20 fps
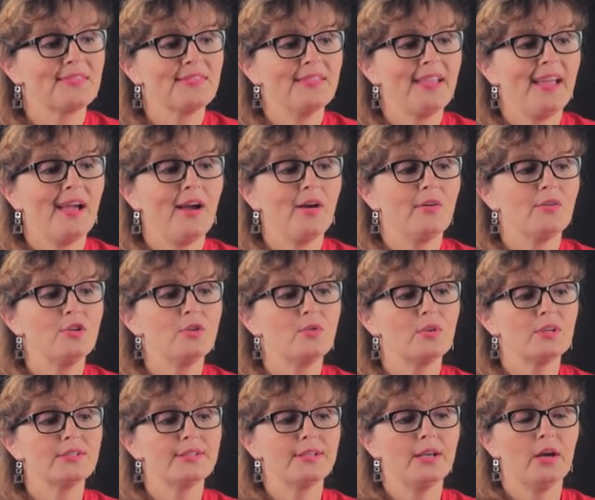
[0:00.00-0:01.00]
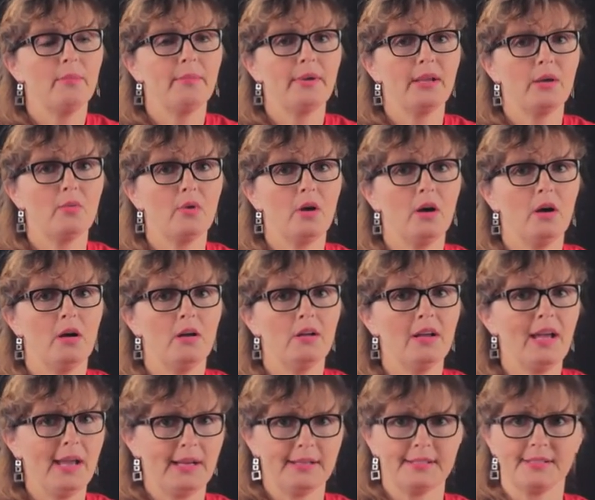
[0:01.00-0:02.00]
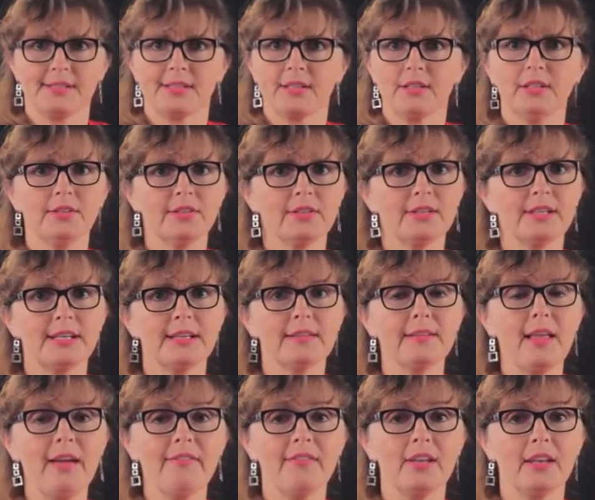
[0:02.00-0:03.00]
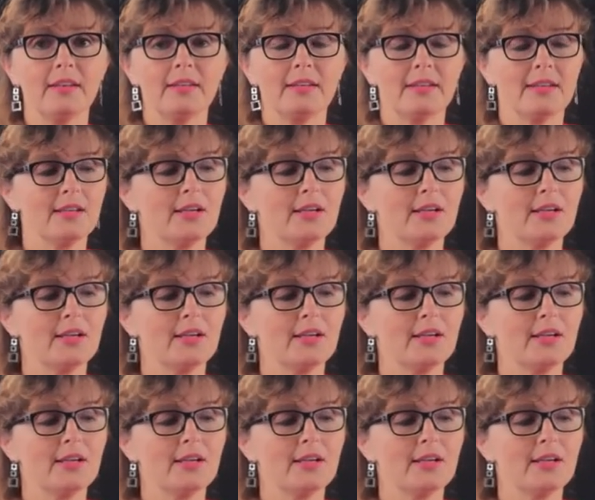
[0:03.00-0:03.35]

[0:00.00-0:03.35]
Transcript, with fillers: Now, you can tell me, well, x is clearly 11.